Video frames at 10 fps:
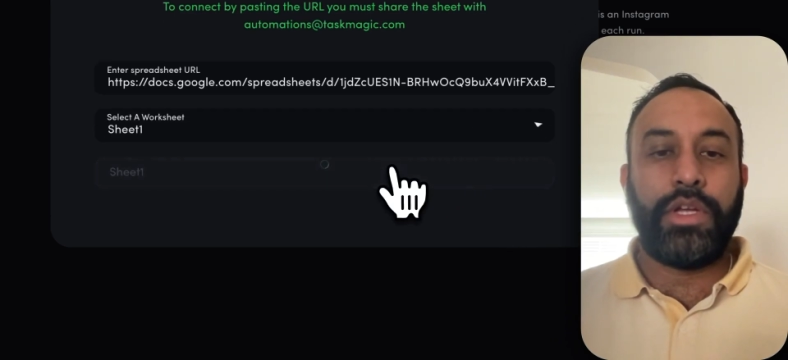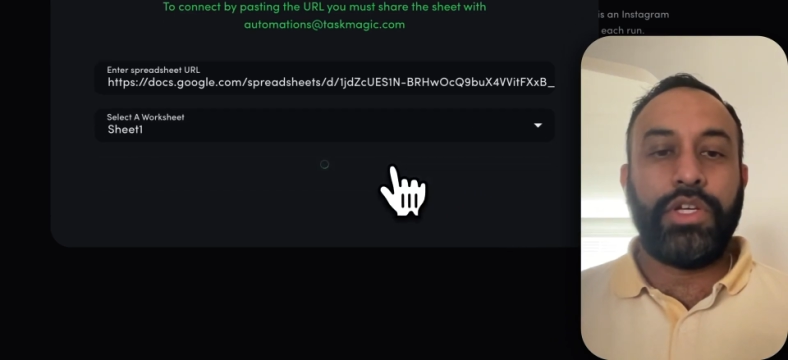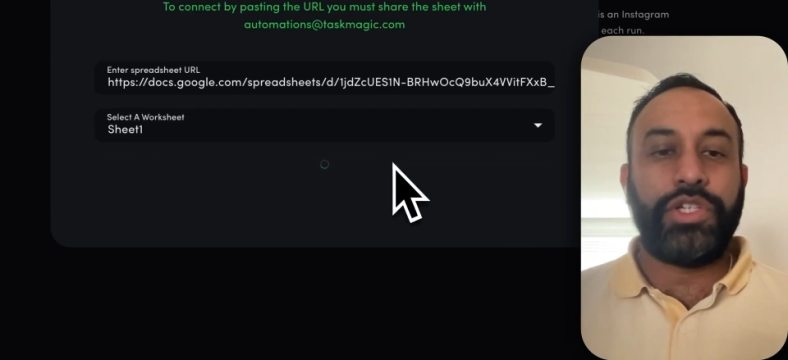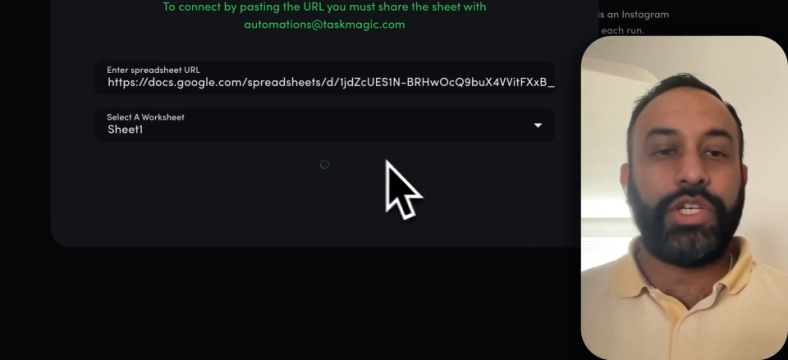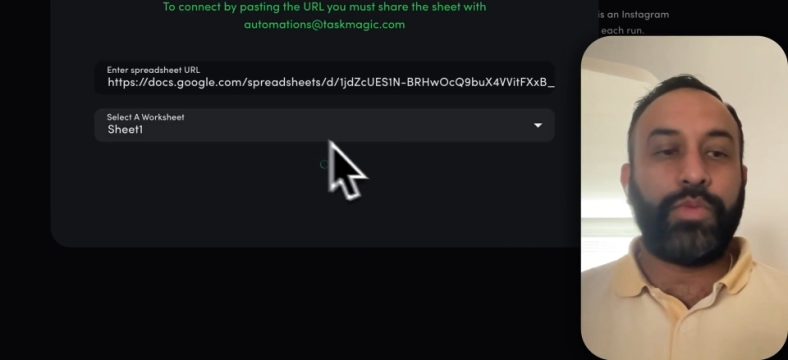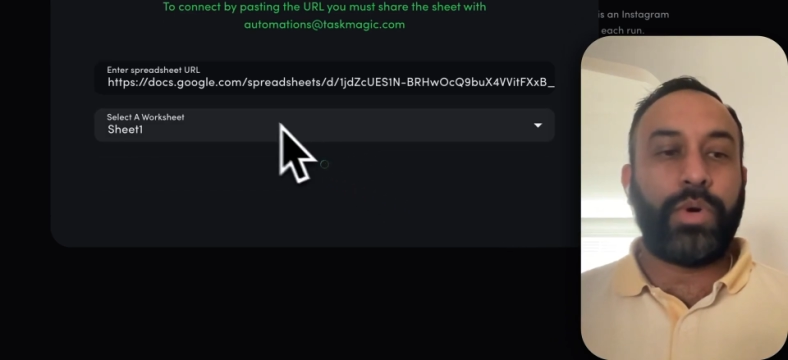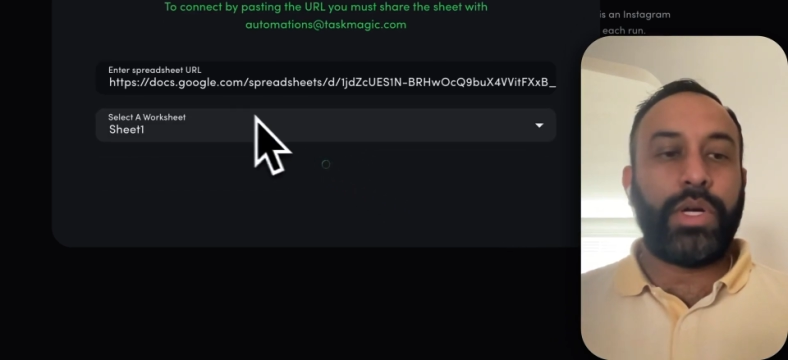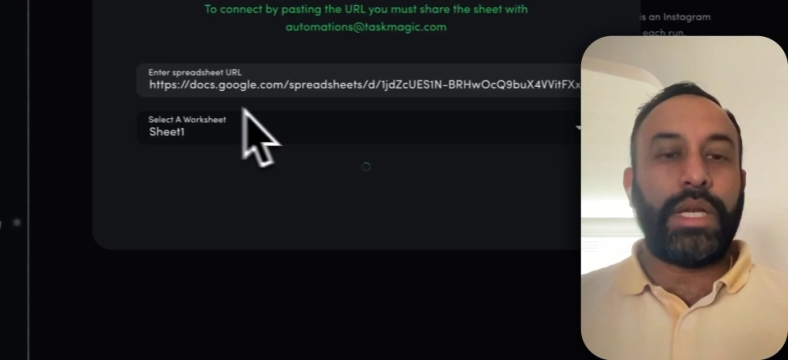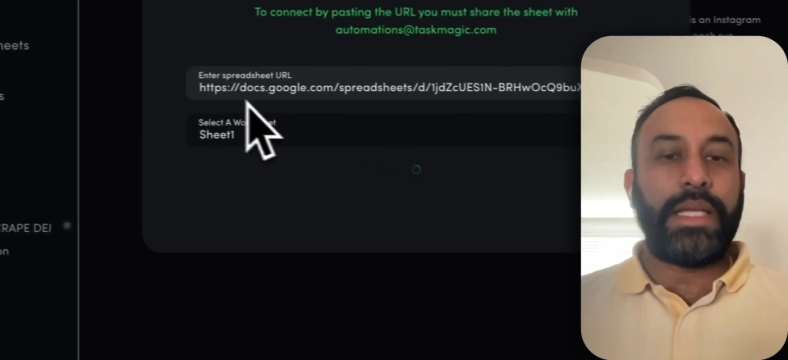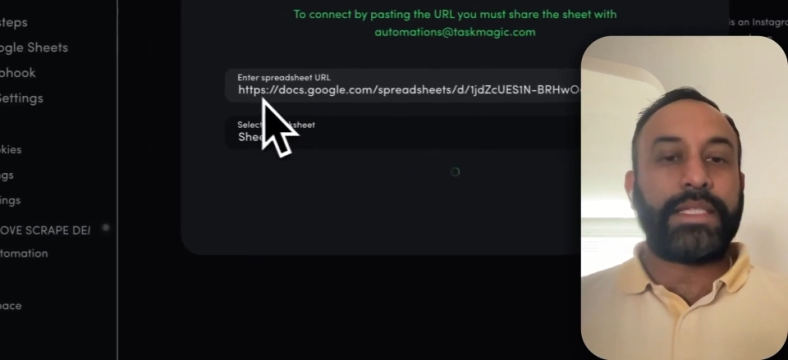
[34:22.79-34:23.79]
Sheet
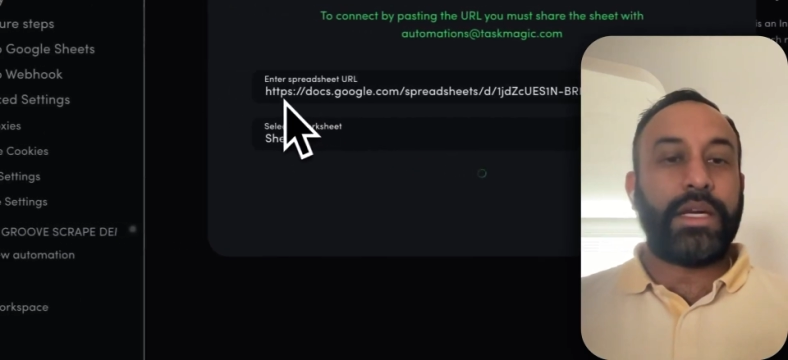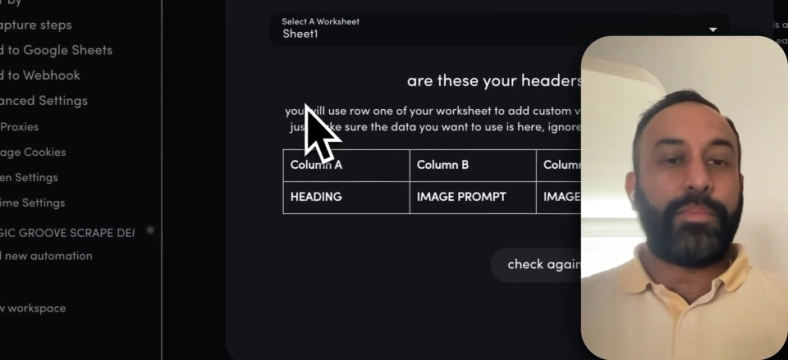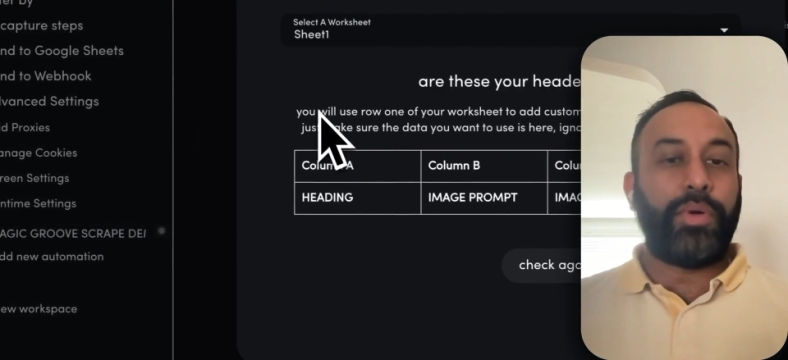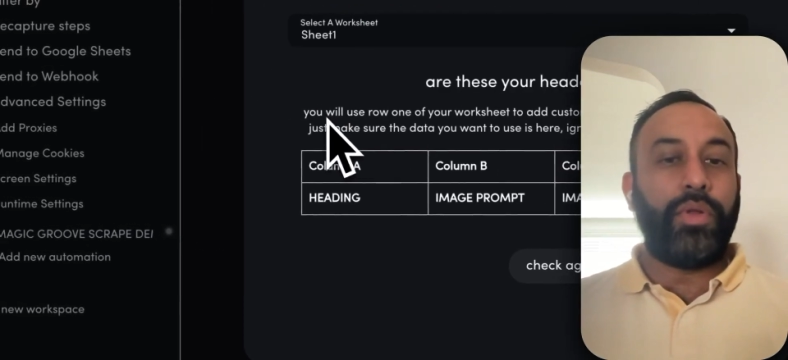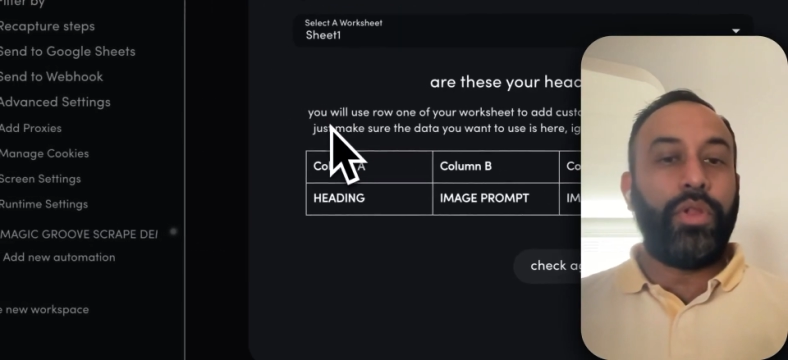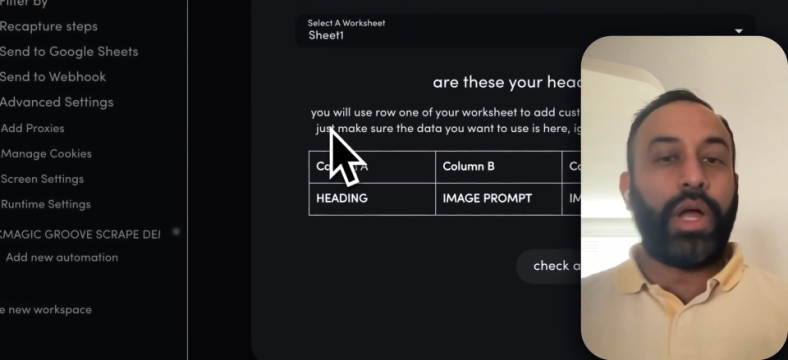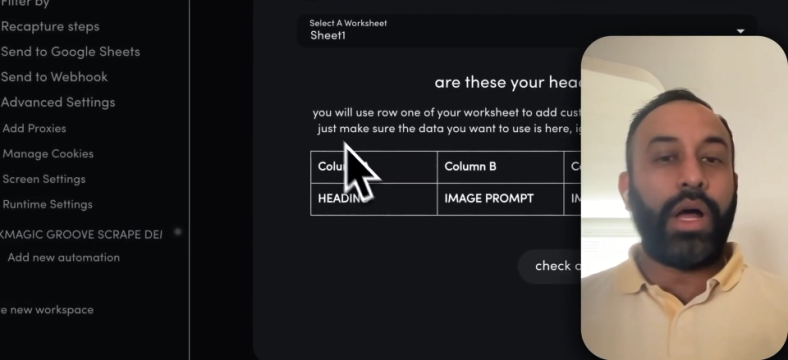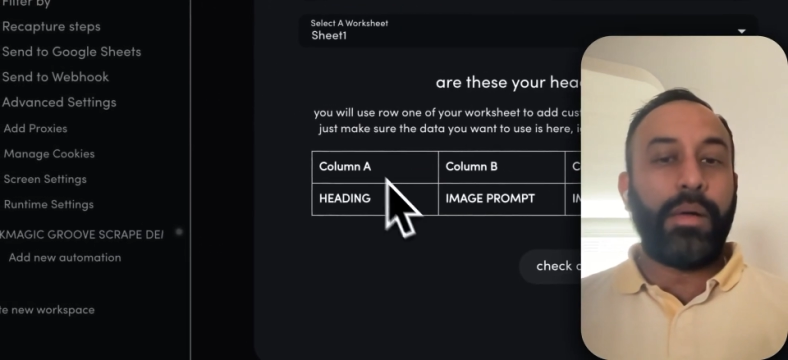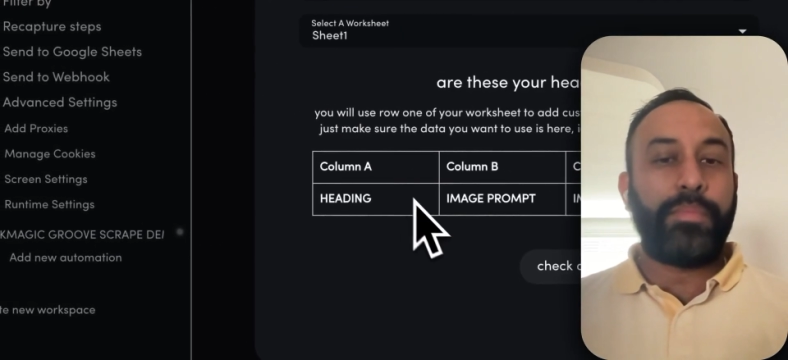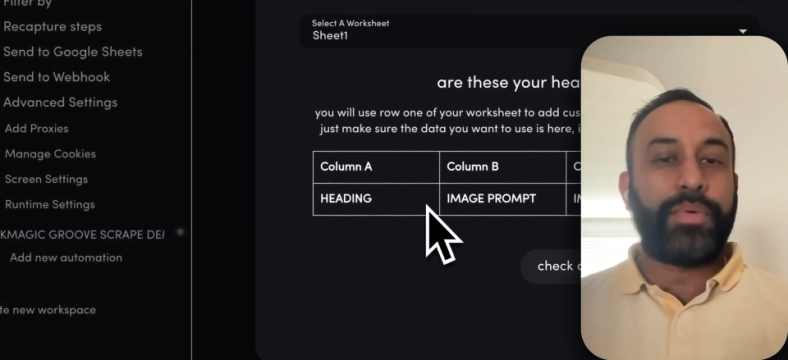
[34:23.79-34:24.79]
1. It's gonna pull
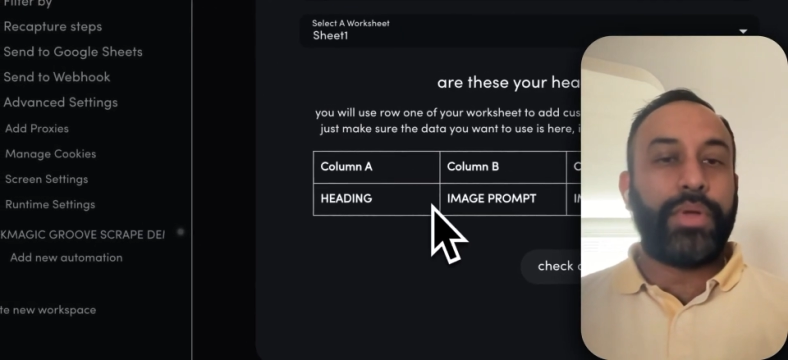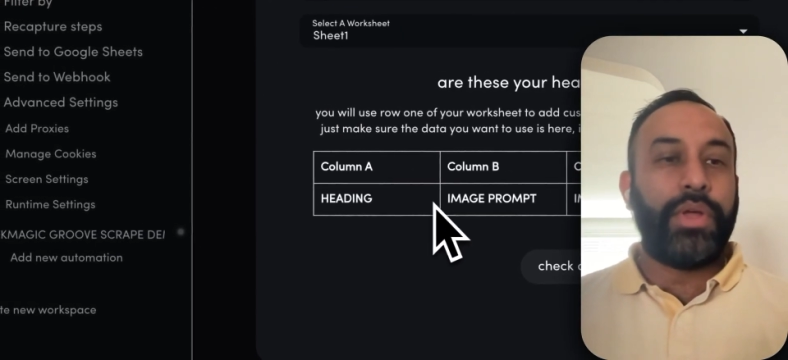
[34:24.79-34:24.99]
up